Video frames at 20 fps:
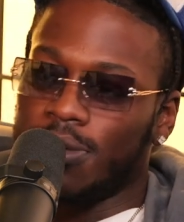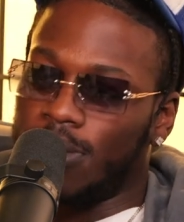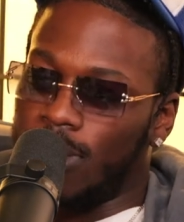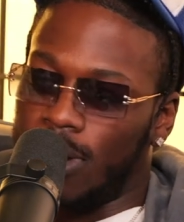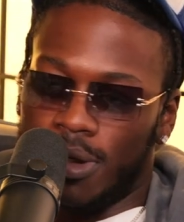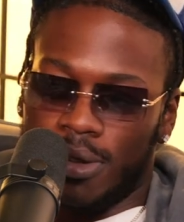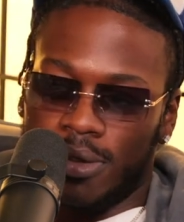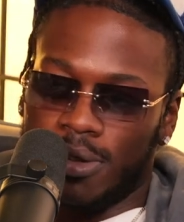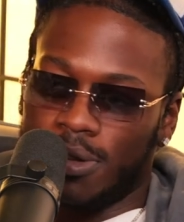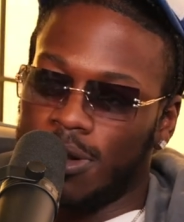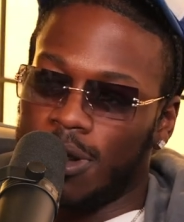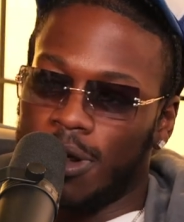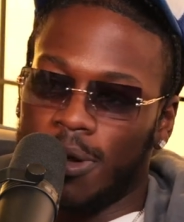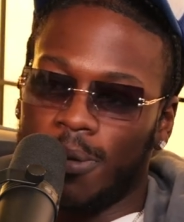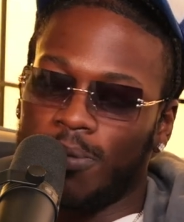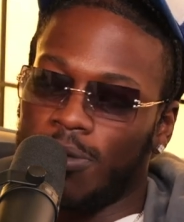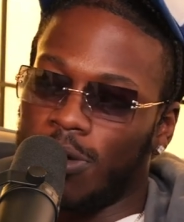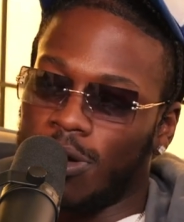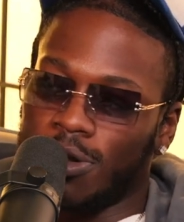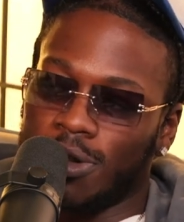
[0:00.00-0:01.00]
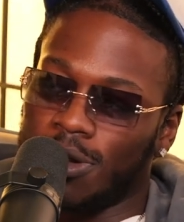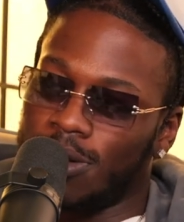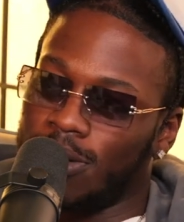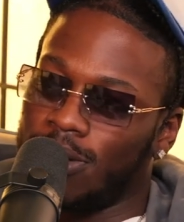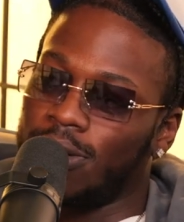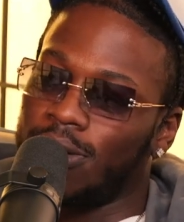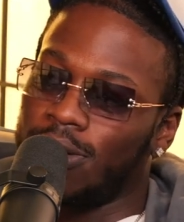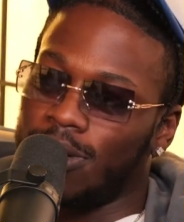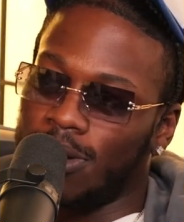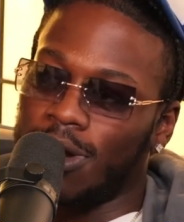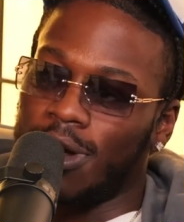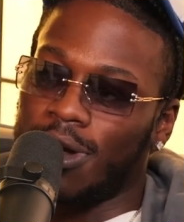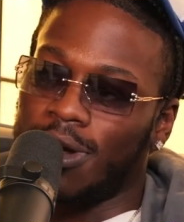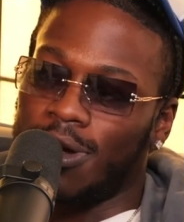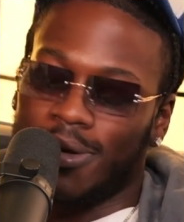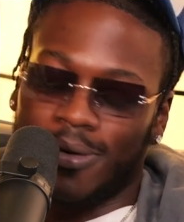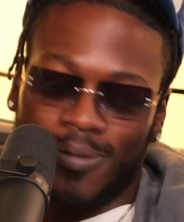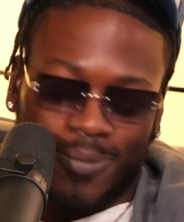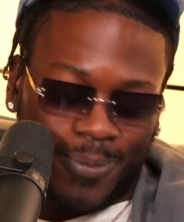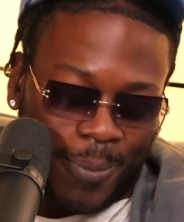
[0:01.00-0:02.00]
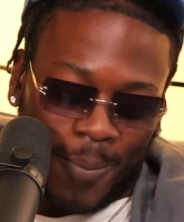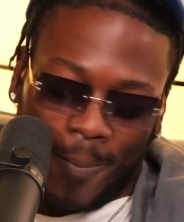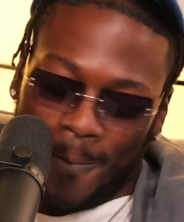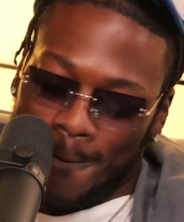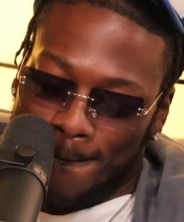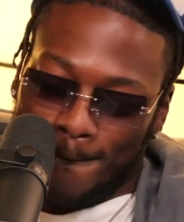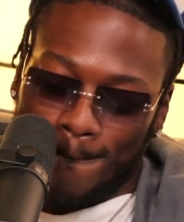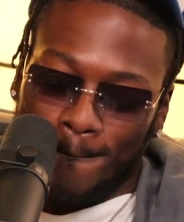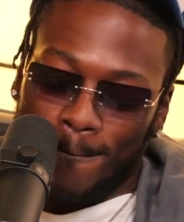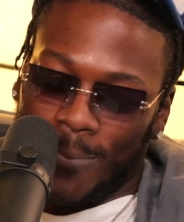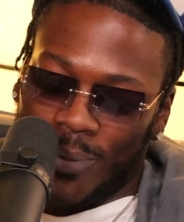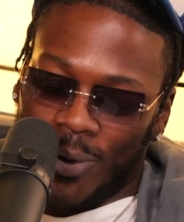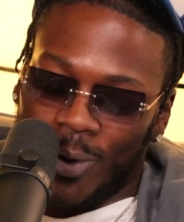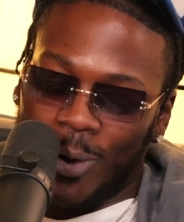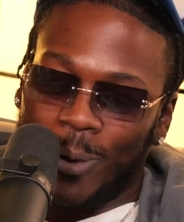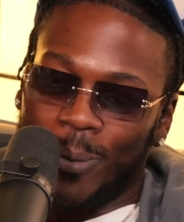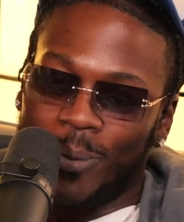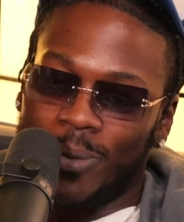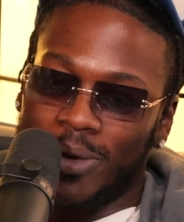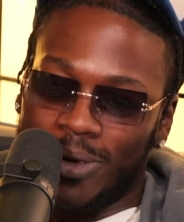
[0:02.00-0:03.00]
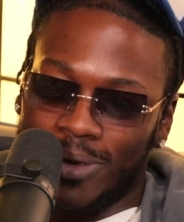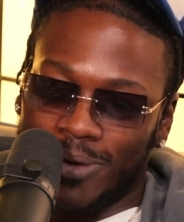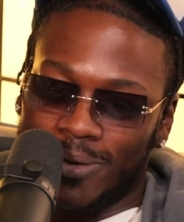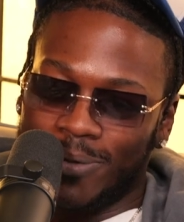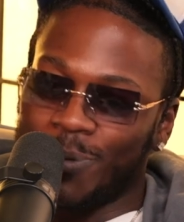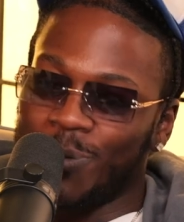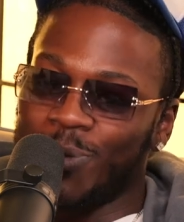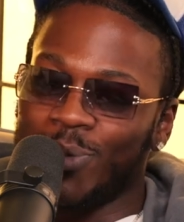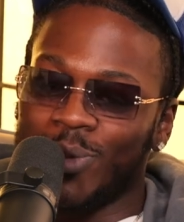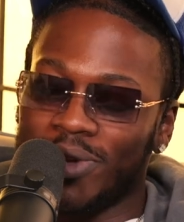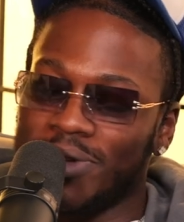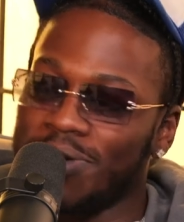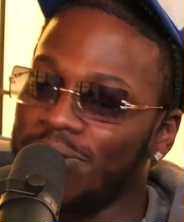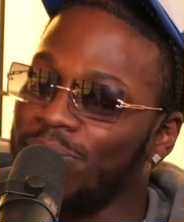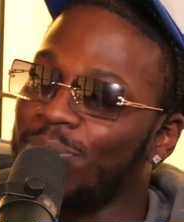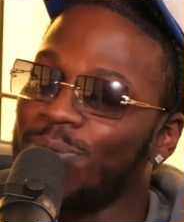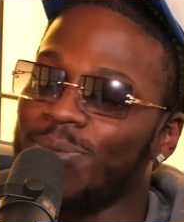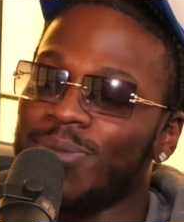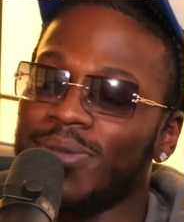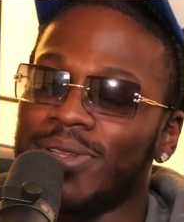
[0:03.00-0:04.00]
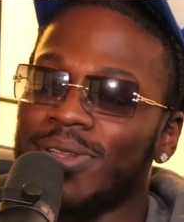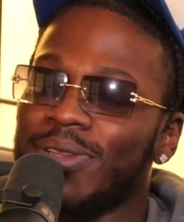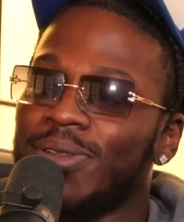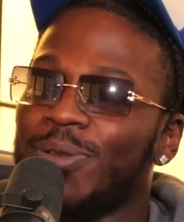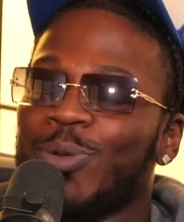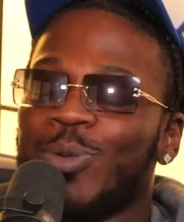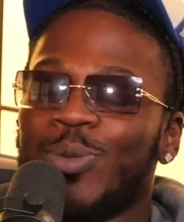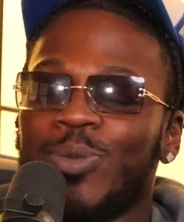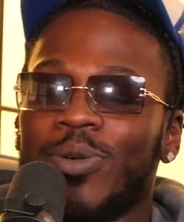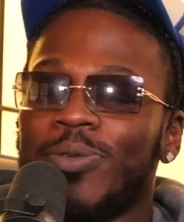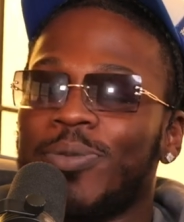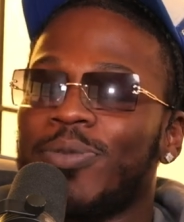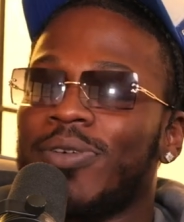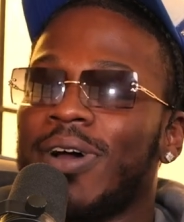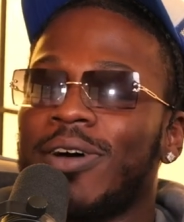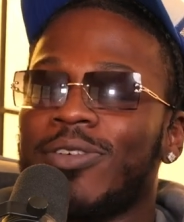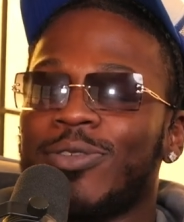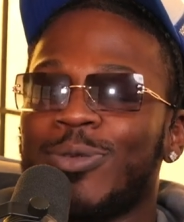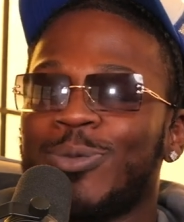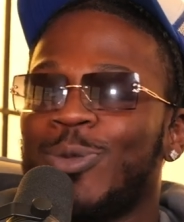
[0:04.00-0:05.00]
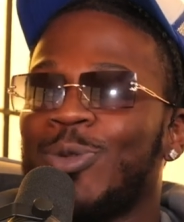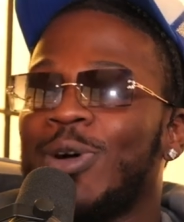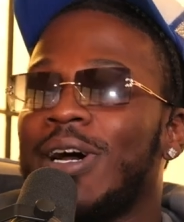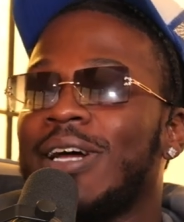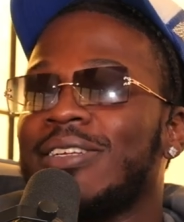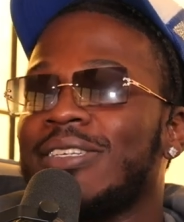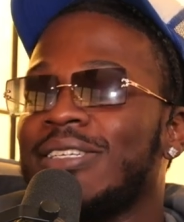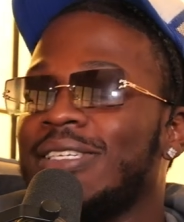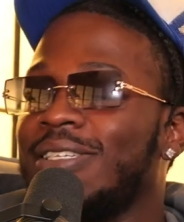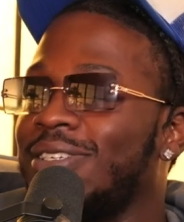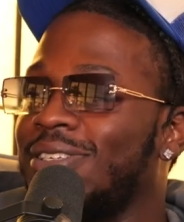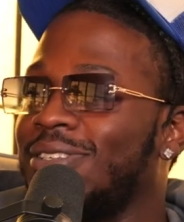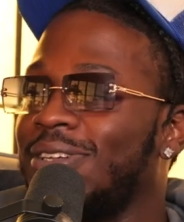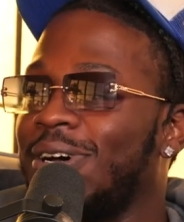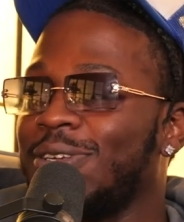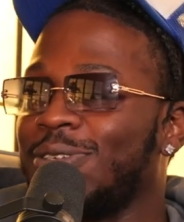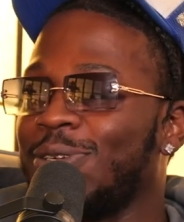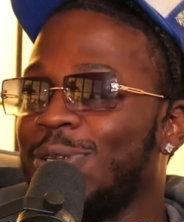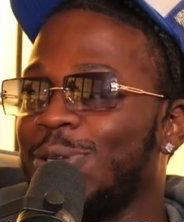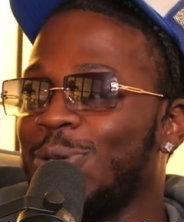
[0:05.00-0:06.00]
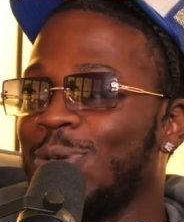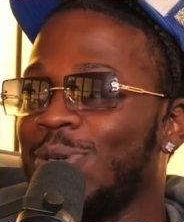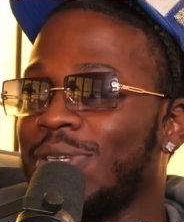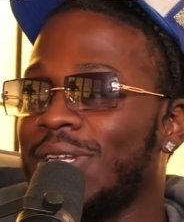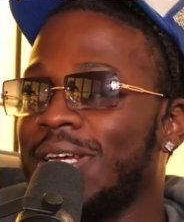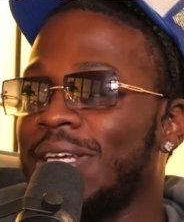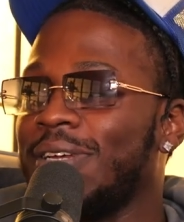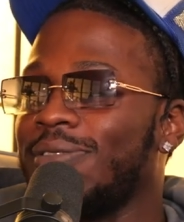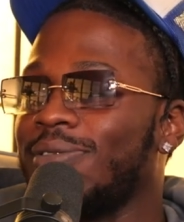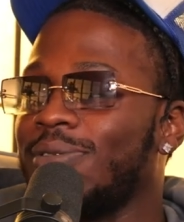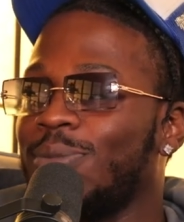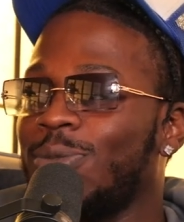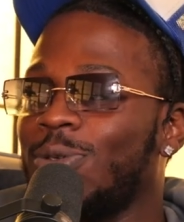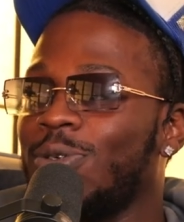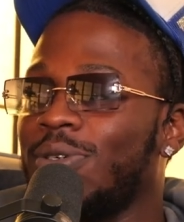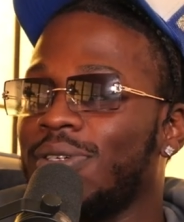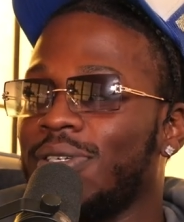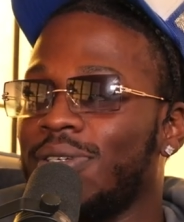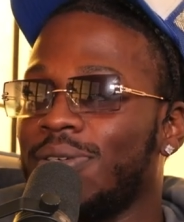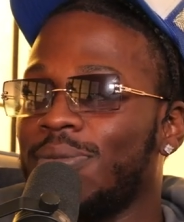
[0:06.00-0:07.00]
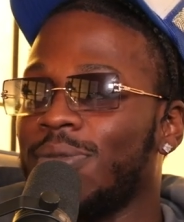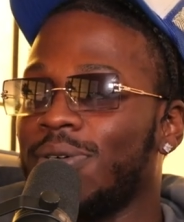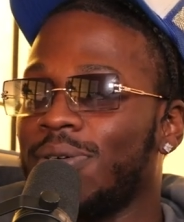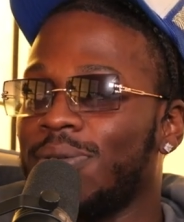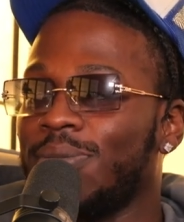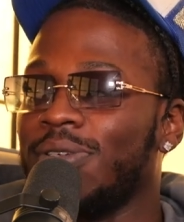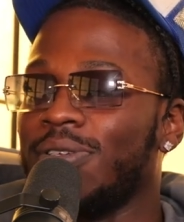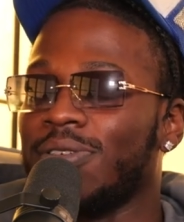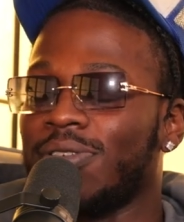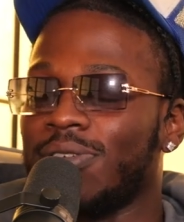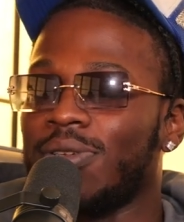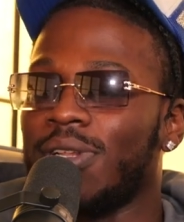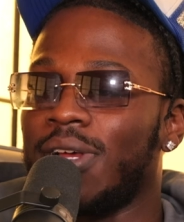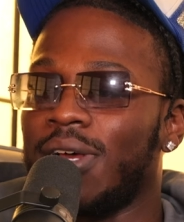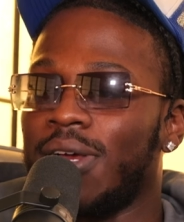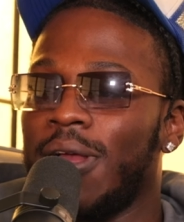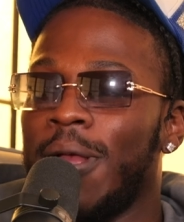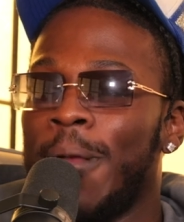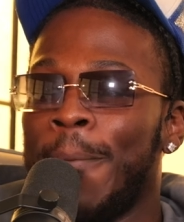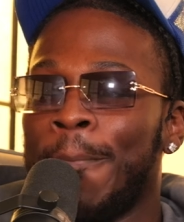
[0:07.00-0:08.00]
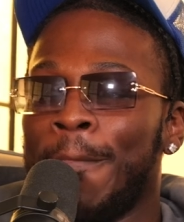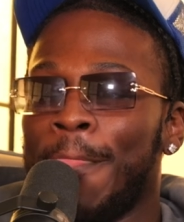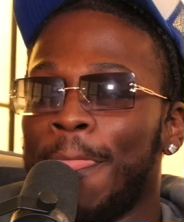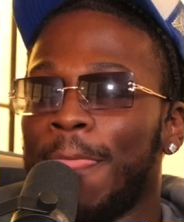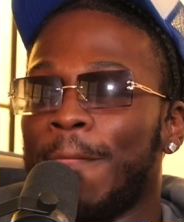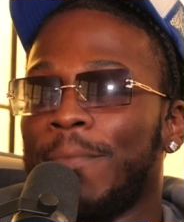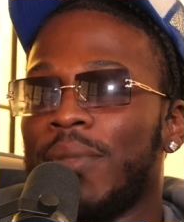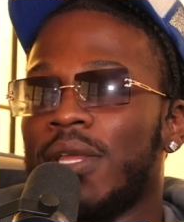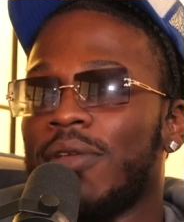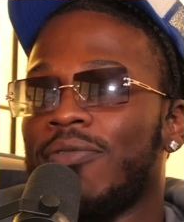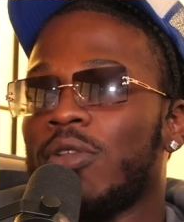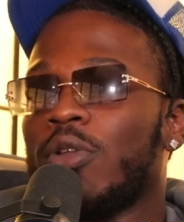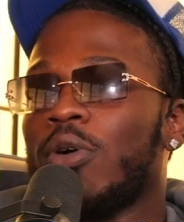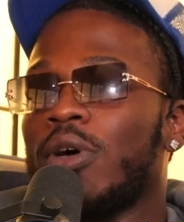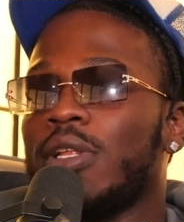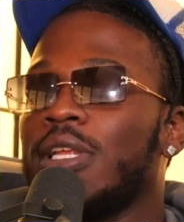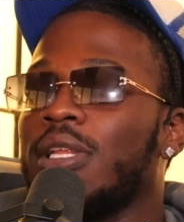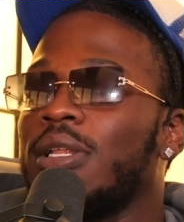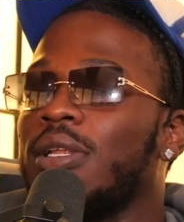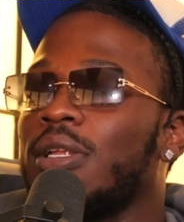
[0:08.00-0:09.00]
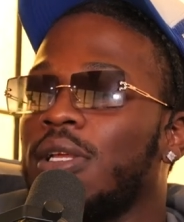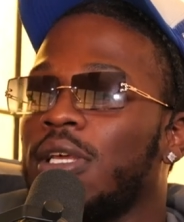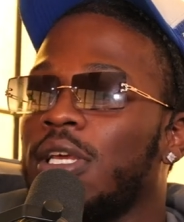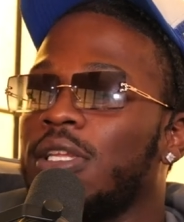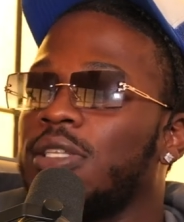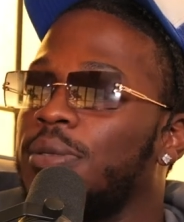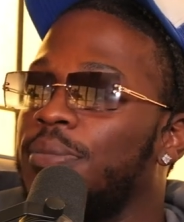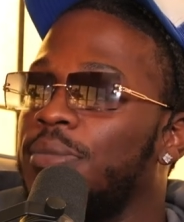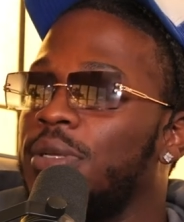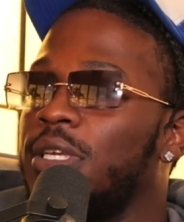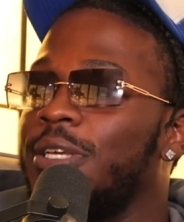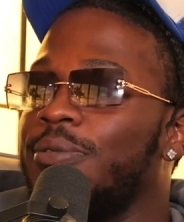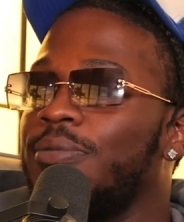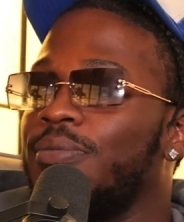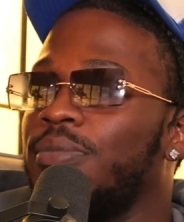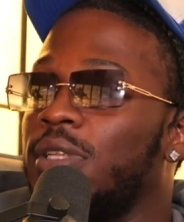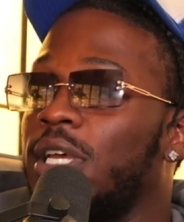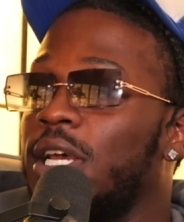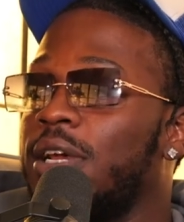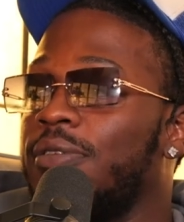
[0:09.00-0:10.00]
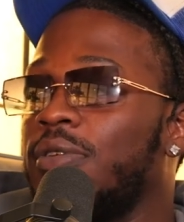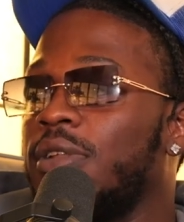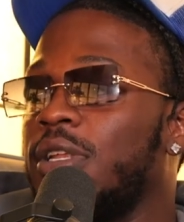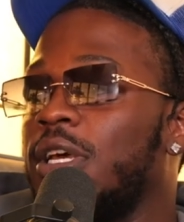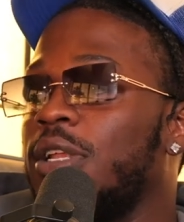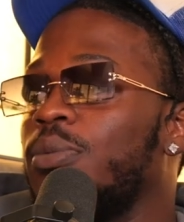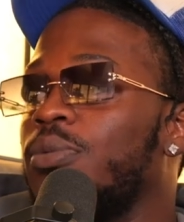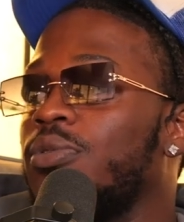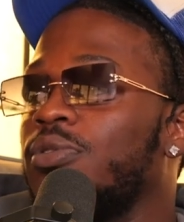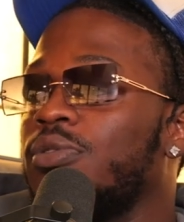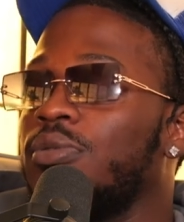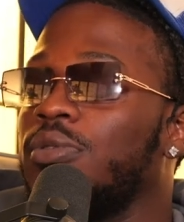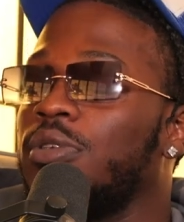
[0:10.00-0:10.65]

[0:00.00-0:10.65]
like his tape project. Like, you know what I mean? 1,000 more hands need to start saluting that even more. You know what I mean? So like, even though I didn't get to meet him there and then, it was